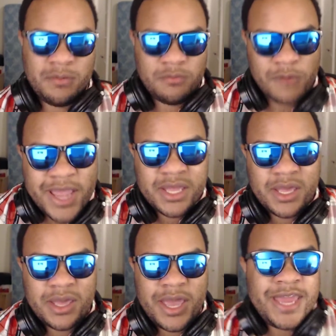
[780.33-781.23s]
up, right?
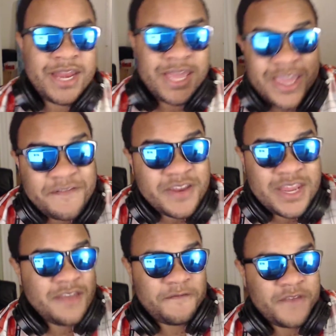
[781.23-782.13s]
And even
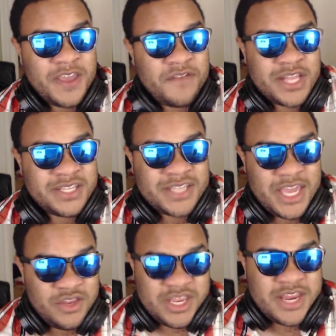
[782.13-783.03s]
let's say
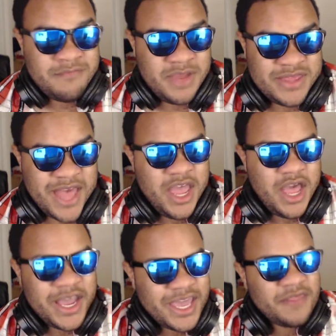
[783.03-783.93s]
he didn't mean that,
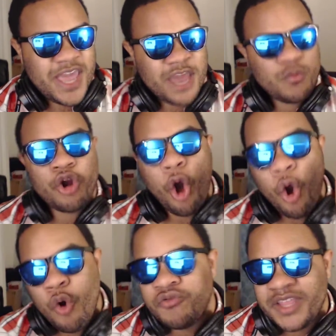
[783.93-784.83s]
again, the N-word
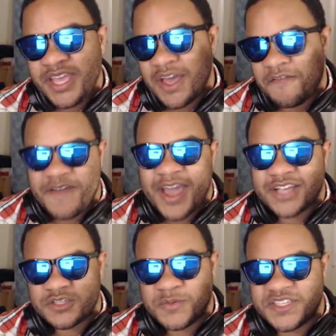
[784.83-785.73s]
only
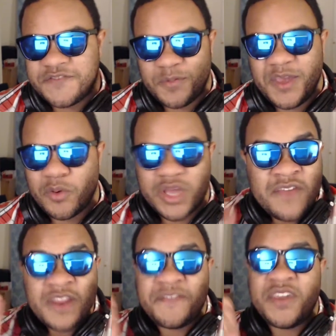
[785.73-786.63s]
affects specific people.
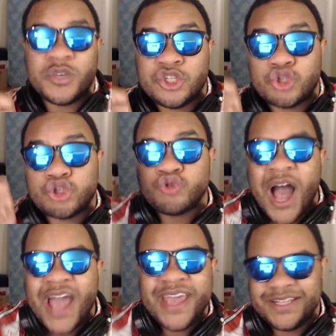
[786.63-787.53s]
Even if he wasn't
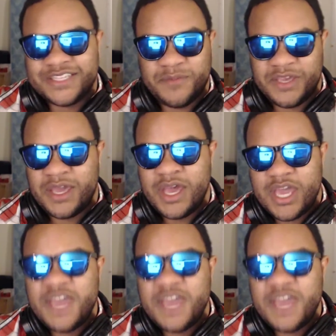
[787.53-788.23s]
trying to be